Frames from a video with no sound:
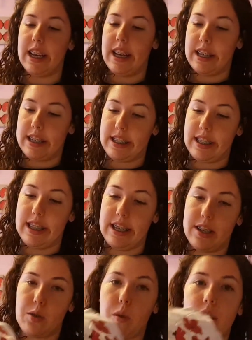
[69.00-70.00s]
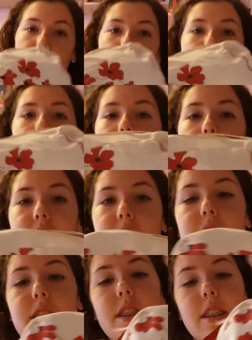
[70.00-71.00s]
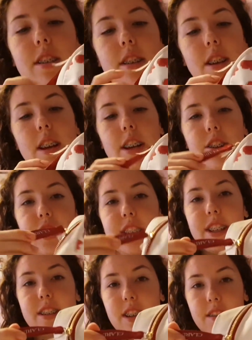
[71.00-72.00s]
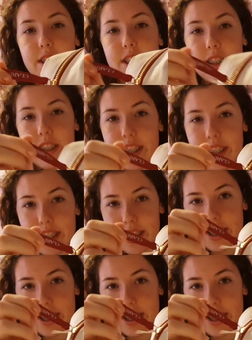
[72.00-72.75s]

It's this wonderful clearance. Just this clearance of the